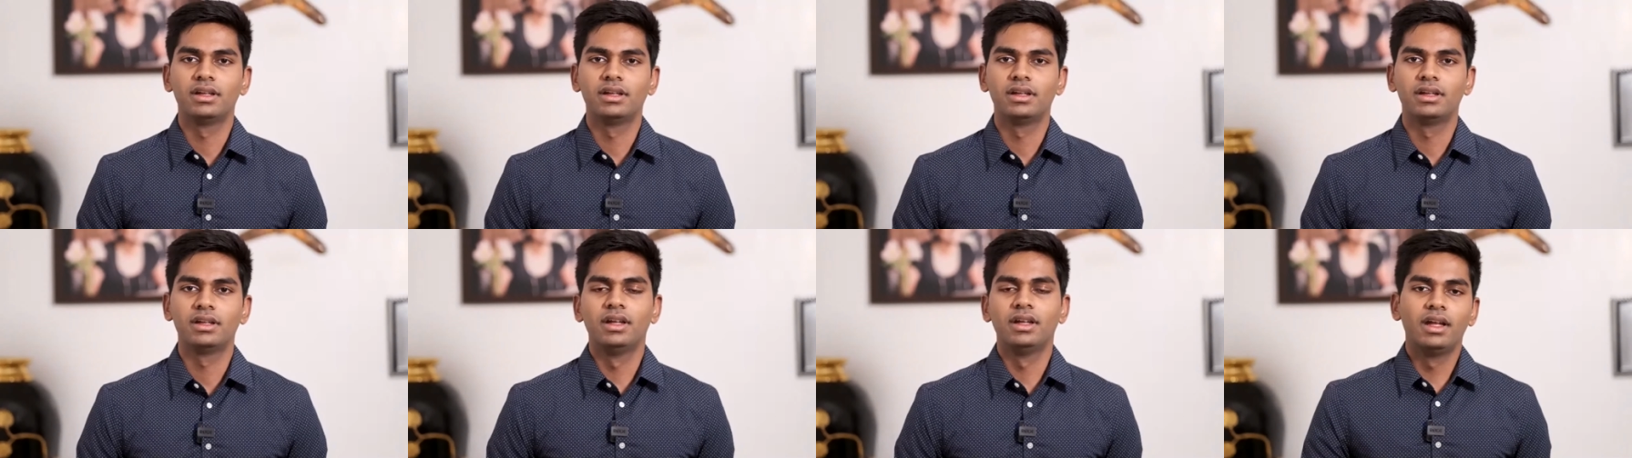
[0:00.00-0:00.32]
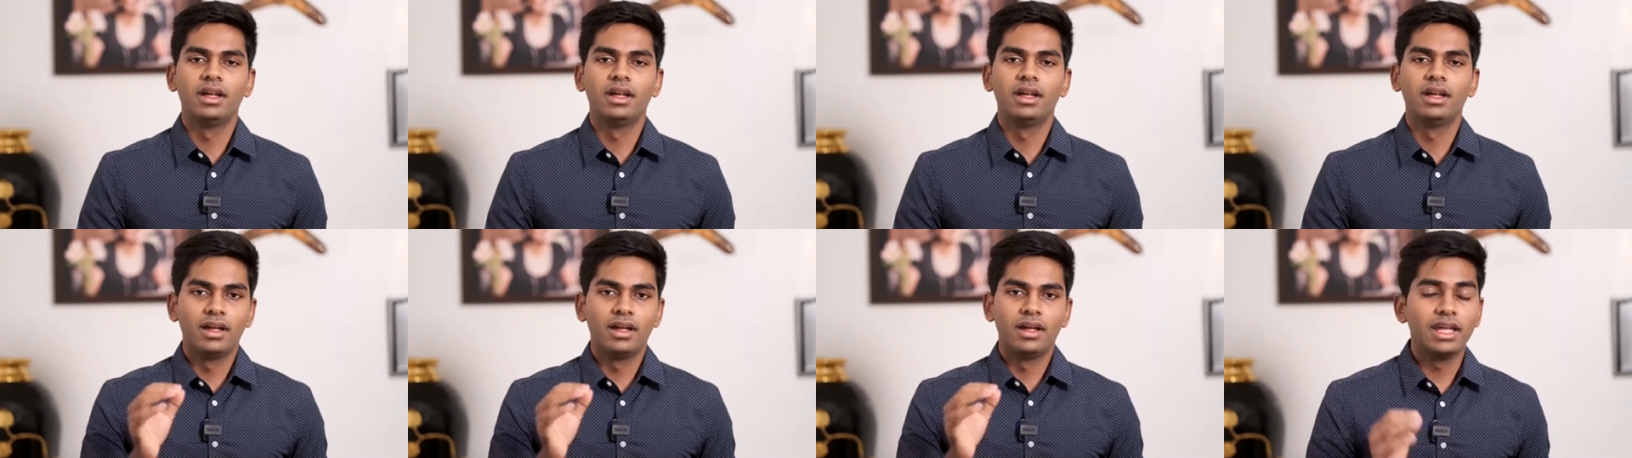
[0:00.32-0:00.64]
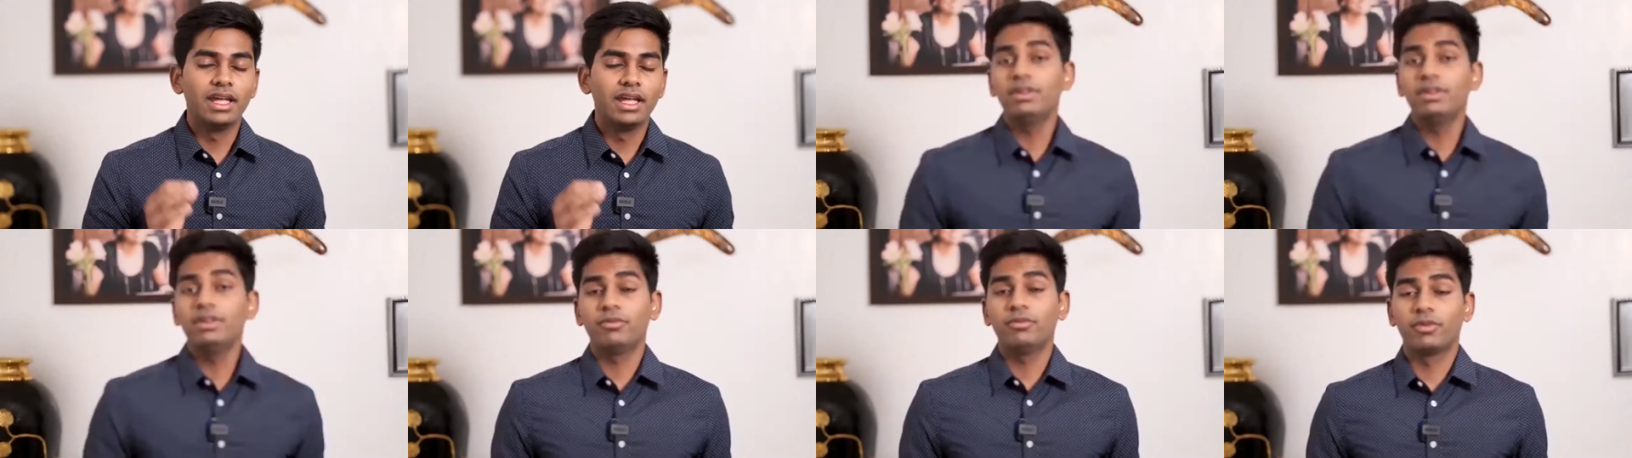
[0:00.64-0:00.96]
Even in
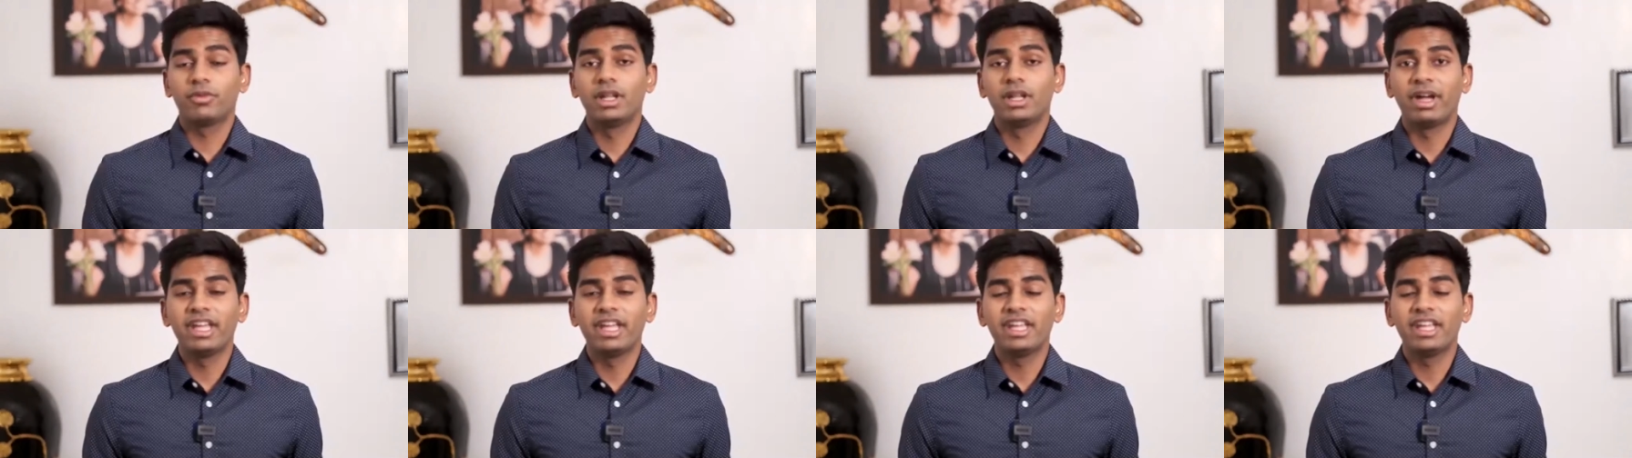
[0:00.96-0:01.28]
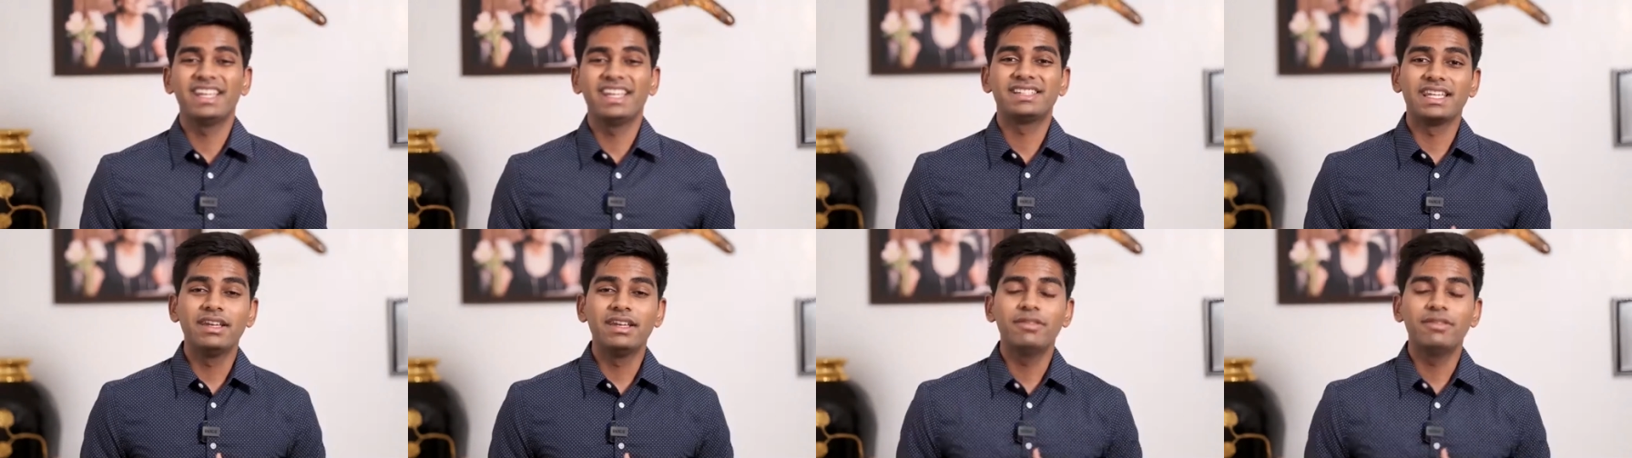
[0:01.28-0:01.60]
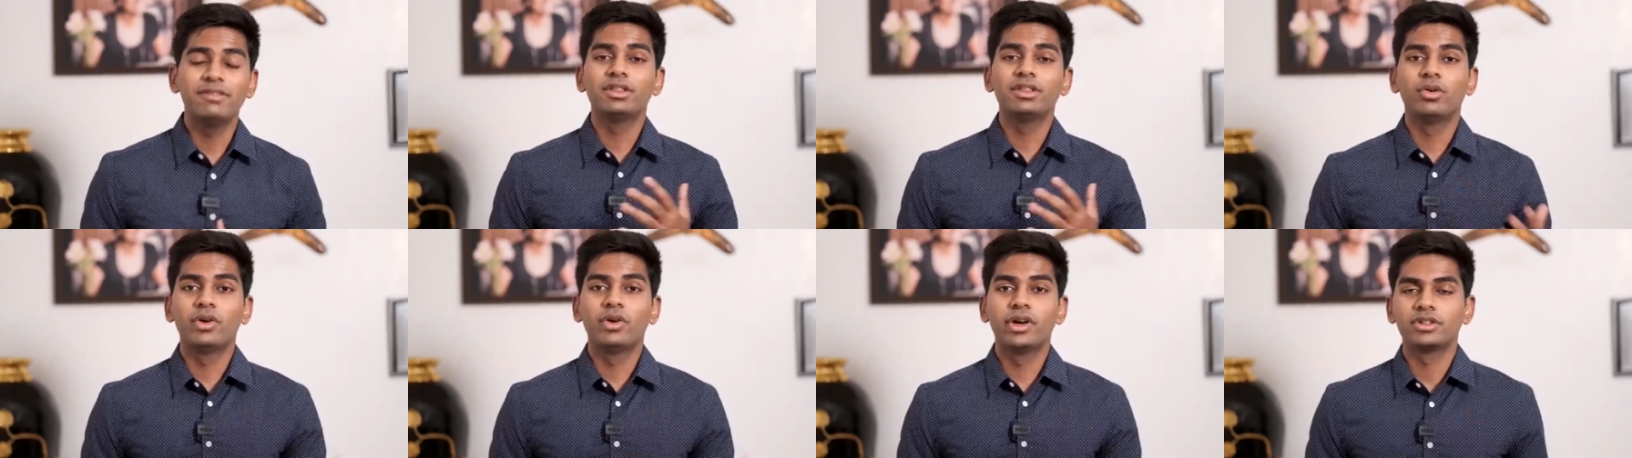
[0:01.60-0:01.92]
my case, even though it was my
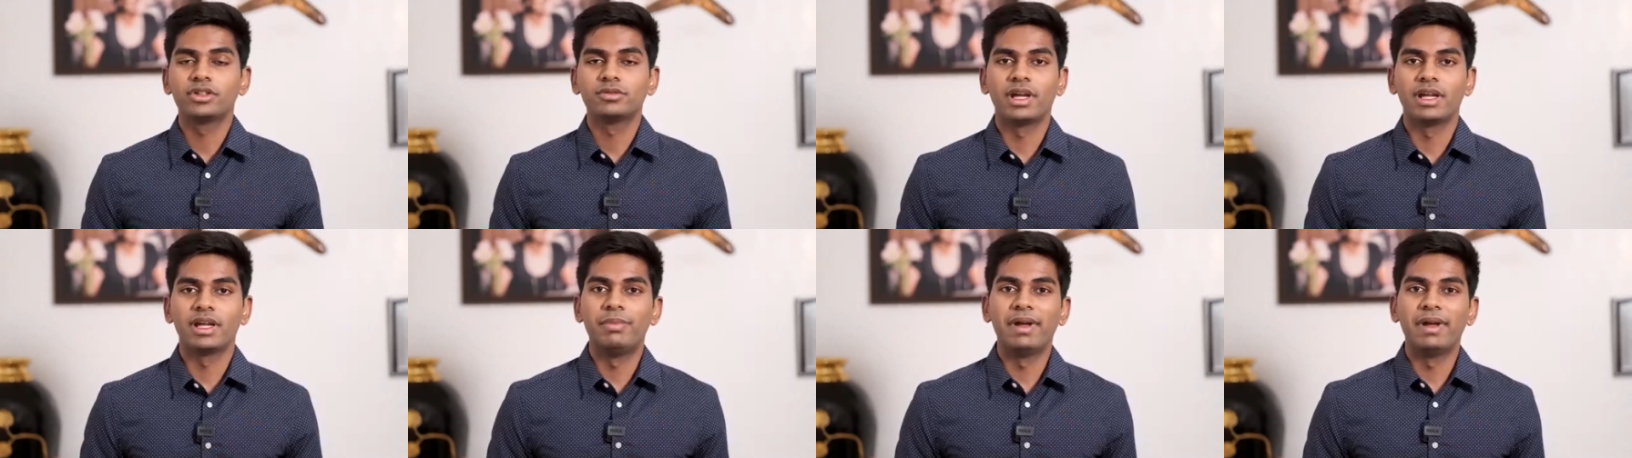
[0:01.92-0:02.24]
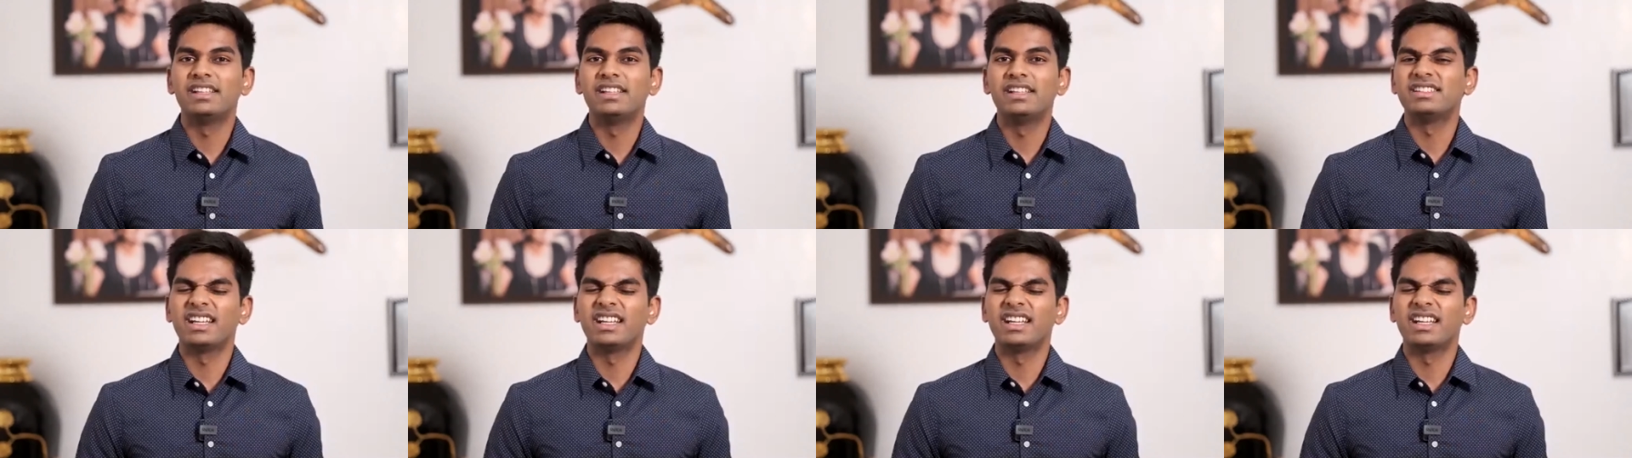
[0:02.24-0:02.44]
parents and I knew